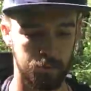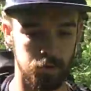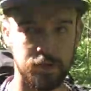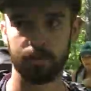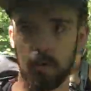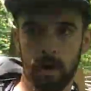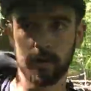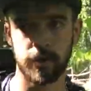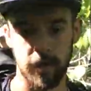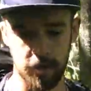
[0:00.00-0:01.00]
most
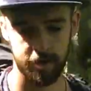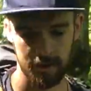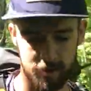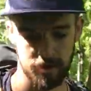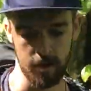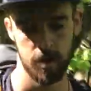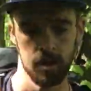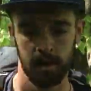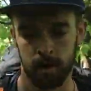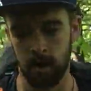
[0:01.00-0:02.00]
importantly.
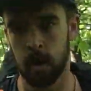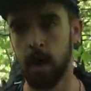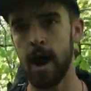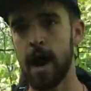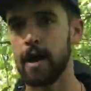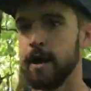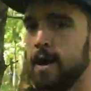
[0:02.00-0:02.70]
All right.